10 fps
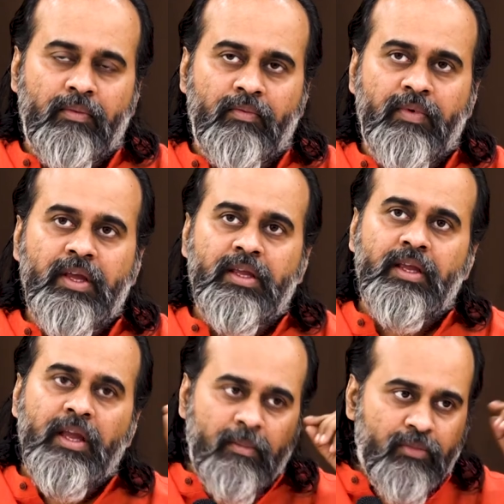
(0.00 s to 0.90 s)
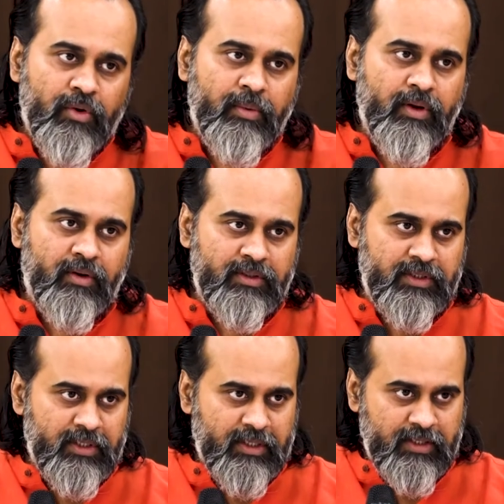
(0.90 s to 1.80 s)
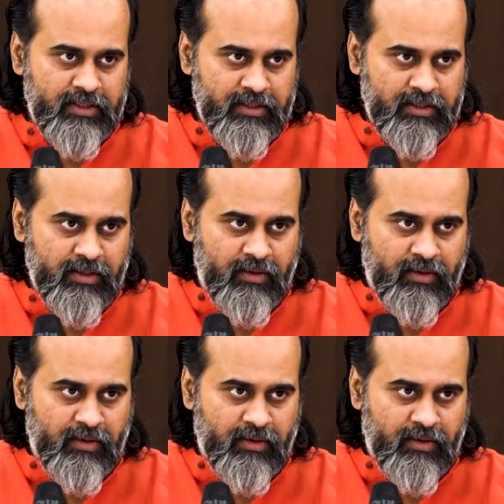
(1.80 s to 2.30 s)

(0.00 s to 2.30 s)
we came to be conscious,